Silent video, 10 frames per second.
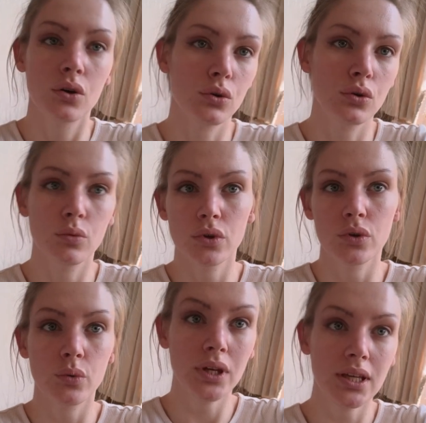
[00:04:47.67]
Who
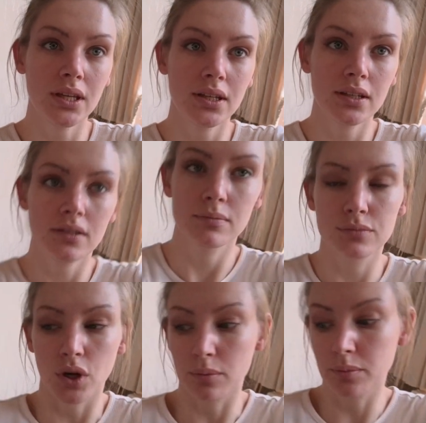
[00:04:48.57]
will win?
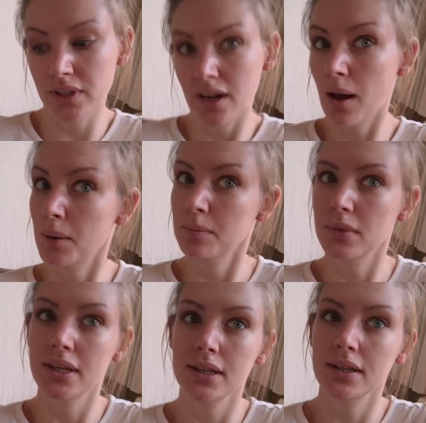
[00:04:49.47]
Probably not
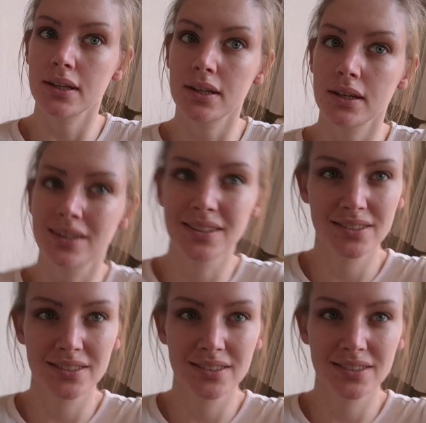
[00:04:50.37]
me.